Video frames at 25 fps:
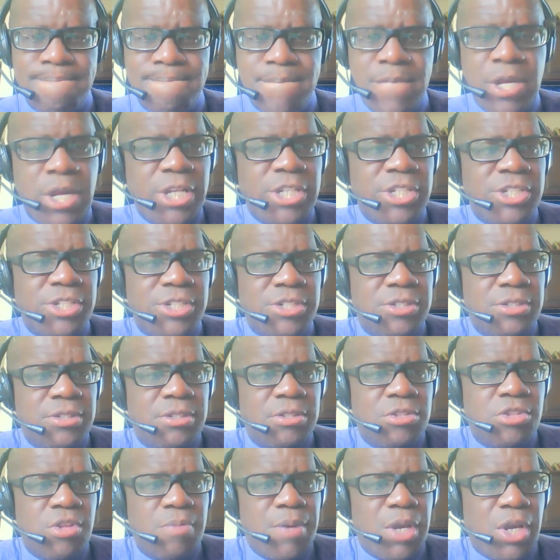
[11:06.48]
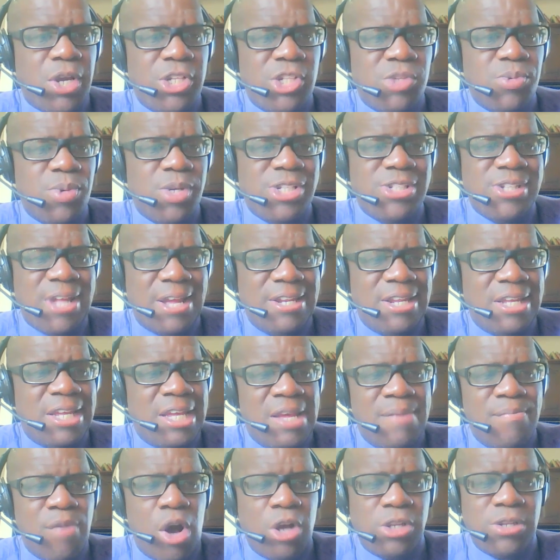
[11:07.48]
Because Jamaicans were sending
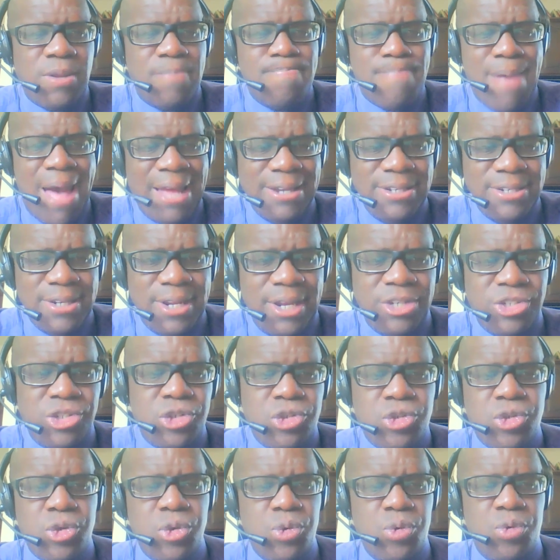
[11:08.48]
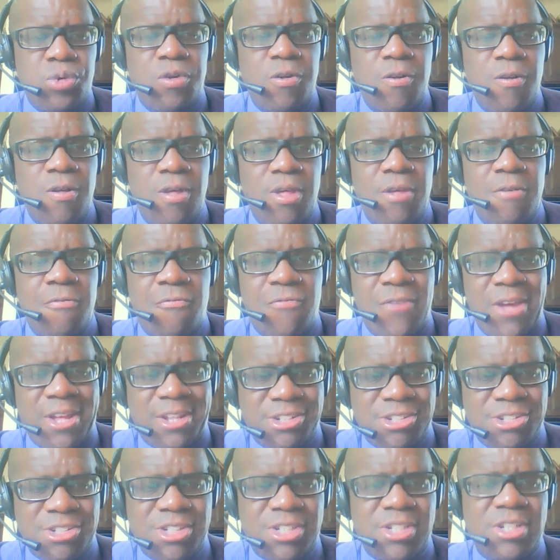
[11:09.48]
him on the mandate to
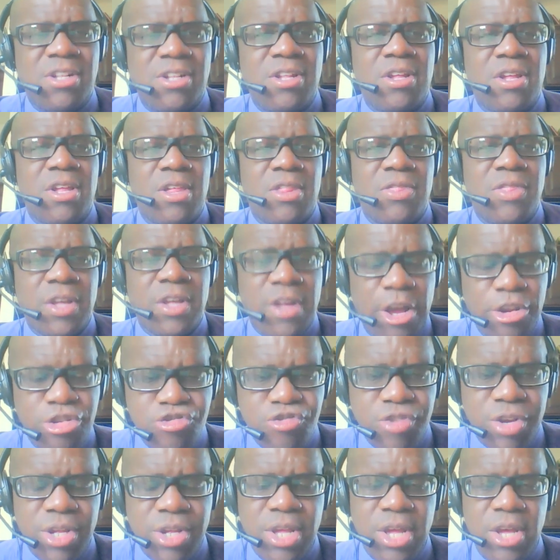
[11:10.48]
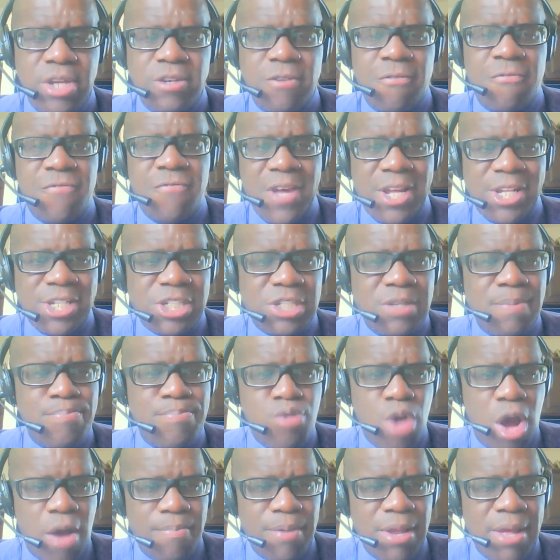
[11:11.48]
fix the country, to fix the
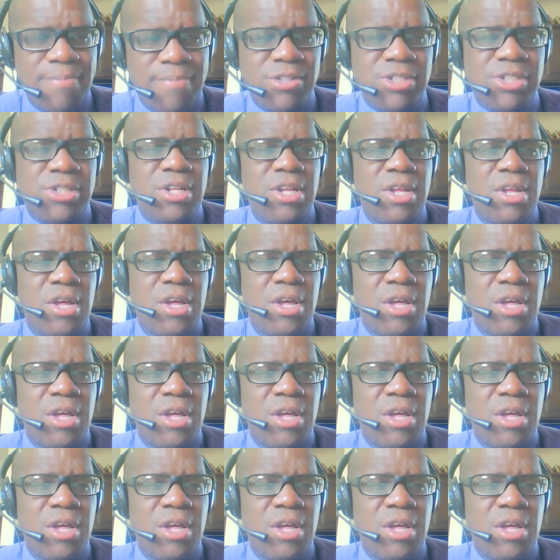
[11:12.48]
problems,